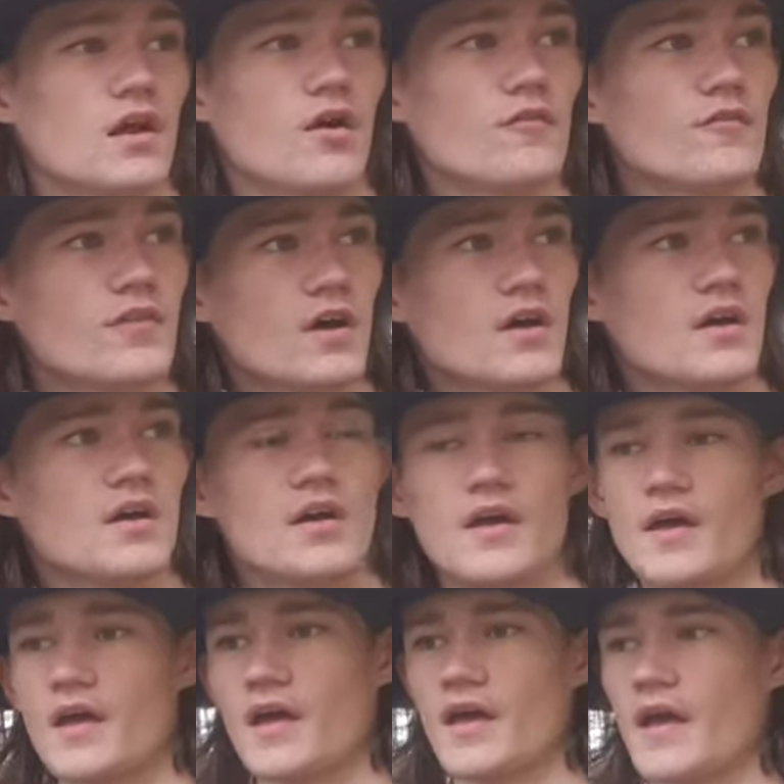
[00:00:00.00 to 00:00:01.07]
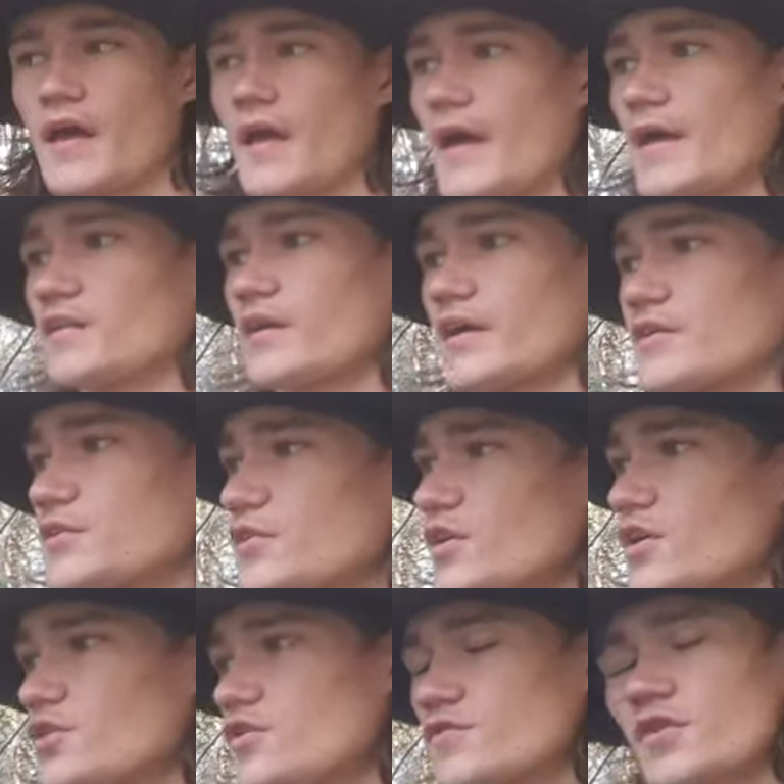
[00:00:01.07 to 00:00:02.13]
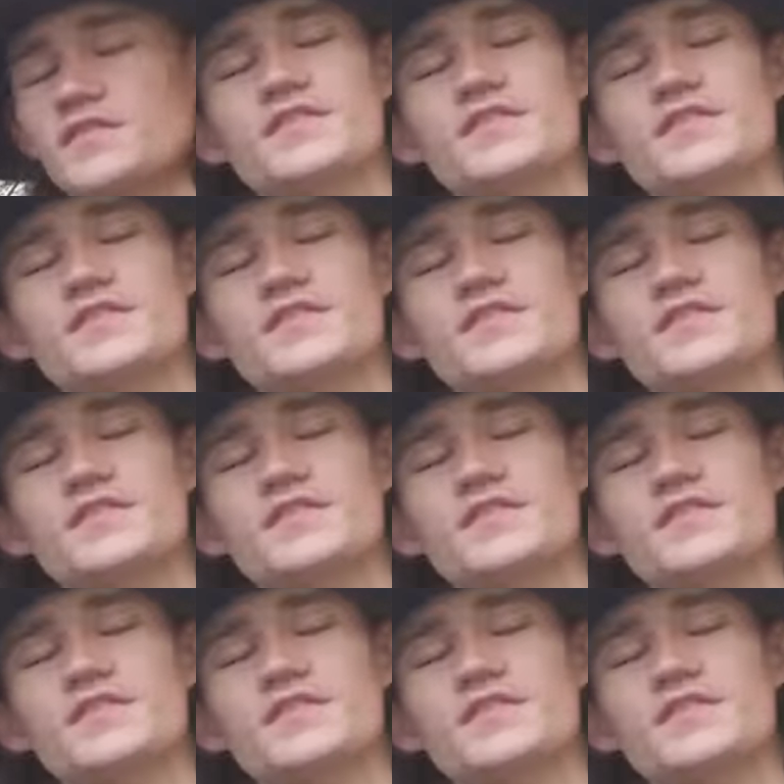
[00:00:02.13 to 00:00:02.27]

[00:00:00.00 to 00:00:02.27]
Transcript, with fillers: love and like you've